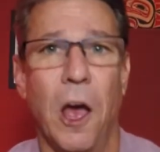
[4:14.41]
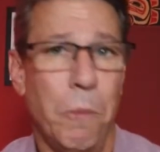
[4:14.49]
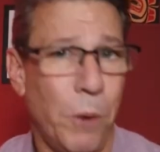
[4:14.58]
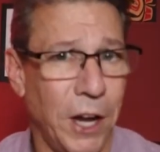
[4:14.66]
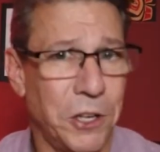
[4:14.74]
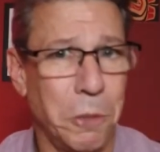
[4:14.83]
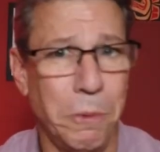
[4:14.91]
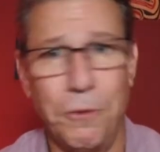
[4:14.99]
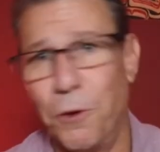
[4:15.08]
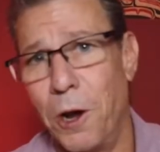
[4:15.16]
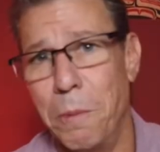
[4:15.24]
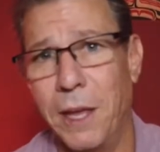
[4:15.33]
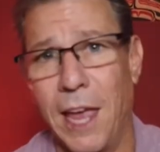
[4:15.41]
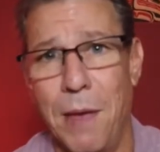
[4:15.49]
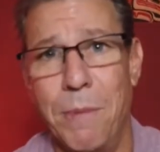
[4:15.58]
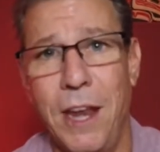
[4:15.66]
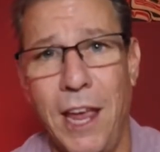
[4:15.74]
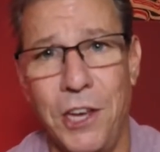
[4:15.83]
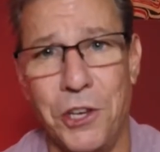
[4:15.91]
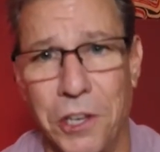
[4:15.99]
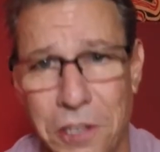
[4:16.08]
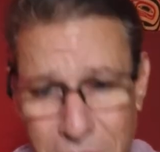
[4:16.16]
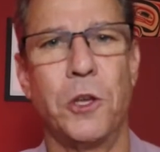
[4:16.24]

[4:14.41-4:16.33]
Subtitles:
appraiser before I became an agent.